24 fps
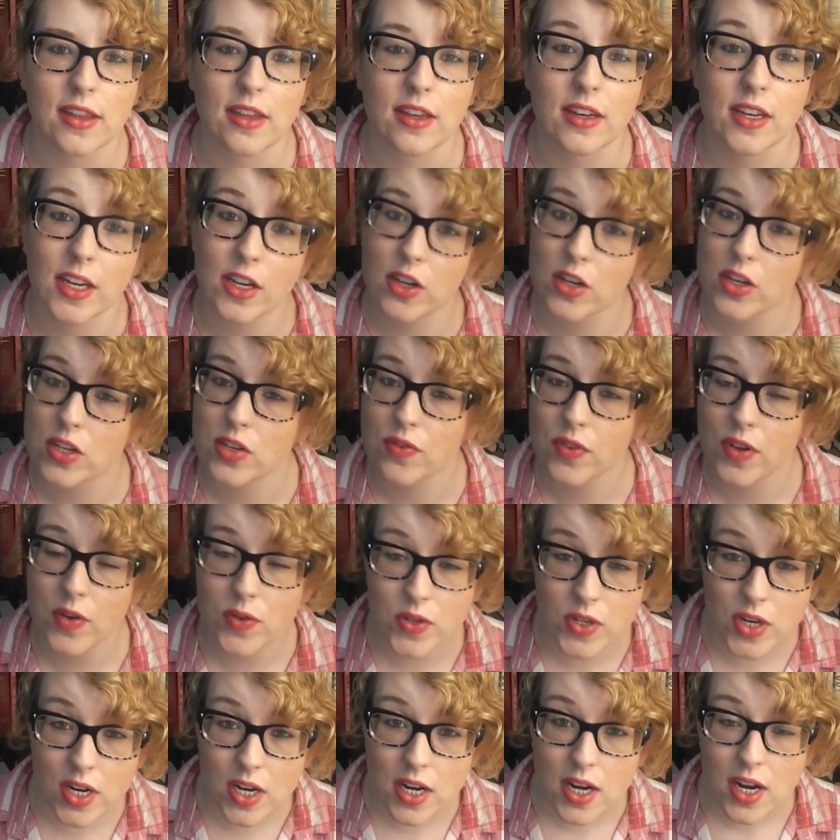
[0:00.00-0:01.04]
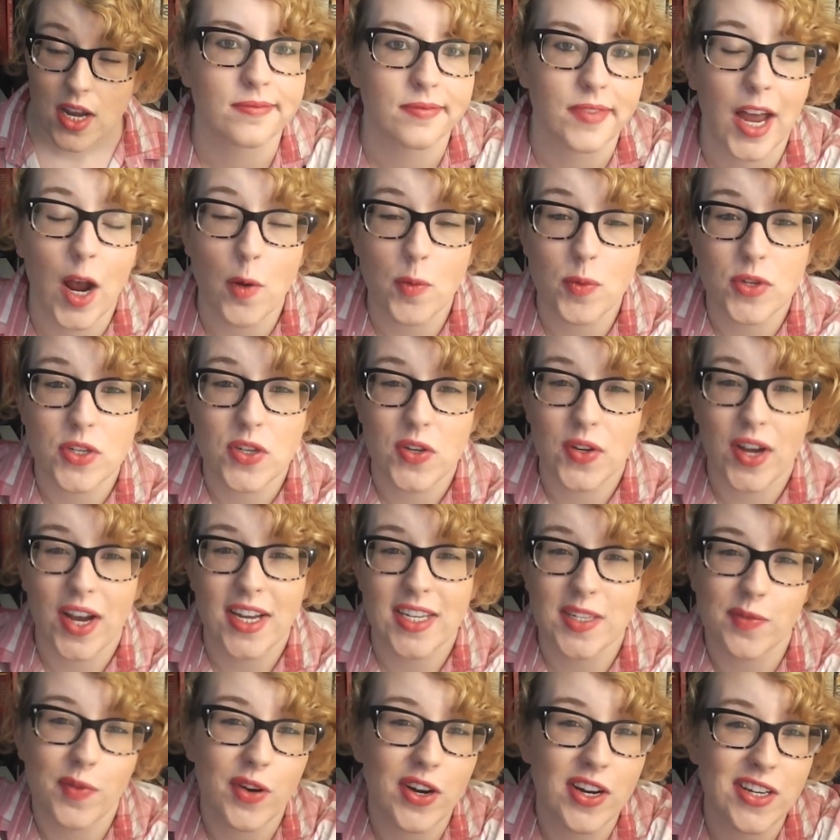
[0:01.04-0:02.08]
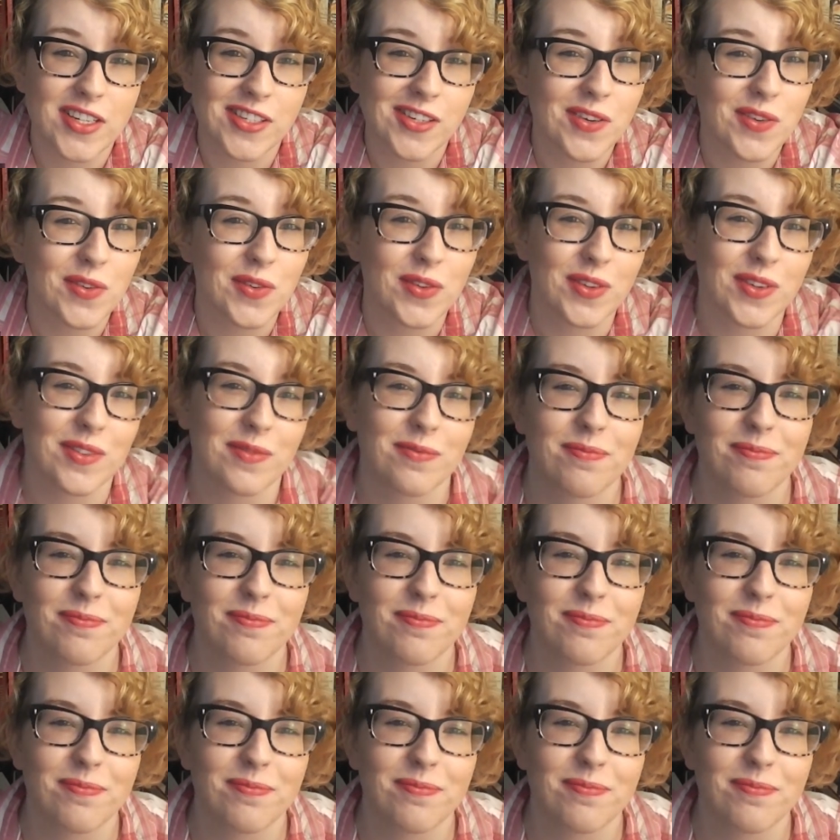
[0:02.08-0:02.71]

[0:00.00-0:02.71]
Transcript: the nearish future. I hope to see you guys very soon.